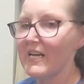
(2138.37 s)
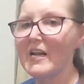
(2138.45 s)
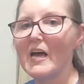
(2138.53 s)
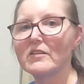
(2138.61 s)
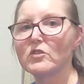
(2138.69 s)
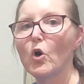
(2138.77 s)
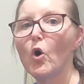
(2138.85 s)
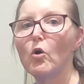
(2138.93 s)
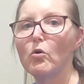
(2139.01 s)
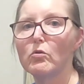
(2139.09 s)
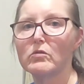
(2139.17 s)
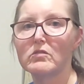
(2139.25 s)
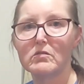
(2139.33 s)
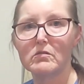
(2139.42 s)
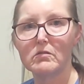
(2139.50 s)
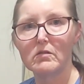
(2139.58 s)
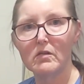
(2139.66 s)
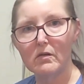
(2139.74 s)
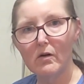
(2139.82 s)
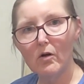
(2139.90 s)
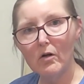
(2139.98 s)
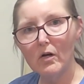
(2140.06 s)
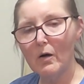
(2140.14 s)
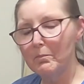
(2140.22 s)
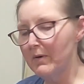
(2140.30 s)
It has holes,
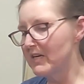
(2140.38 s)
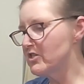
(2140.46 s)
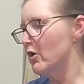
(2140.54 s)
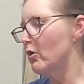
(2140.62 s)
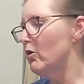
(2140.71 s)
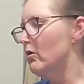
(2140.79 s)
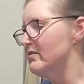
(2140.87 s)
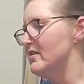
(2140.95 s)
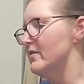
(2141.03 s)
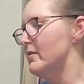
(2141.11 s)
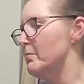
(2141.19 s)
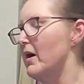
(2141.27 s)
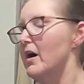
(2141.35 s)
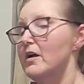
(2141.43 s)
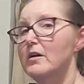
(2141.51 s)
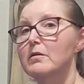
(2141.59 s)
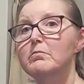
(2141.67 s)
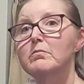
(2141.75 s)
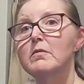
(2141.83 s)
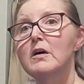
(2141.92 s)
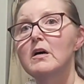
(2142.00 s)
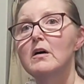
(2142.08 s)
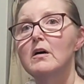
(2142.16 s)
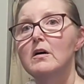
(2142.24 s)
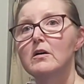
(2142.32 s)
a bunch of holes in the bottom,
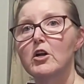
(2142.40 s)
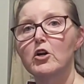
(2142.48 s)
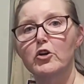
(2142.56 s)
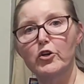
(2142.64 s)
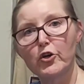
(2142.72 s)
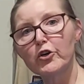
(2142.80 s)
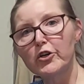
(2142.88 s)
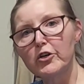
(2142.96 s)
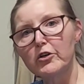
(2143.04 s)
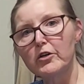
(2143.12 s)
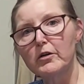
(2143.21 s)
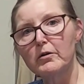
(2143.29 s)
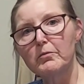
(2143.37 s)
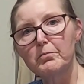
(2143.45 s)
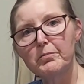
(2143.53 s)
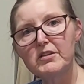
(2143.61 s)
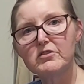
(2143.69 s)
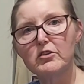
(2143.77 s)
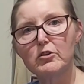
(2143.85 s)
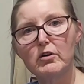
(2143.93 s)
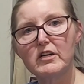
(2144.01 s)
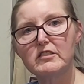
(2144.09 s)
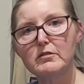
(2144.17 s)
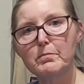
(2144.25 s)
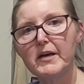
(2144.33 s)
to cook your pizza
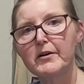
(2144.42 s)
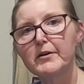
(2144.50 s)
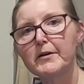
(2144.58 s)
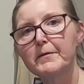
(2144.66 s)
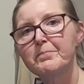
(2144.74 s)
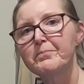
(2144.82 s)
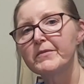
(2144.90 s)
crust better.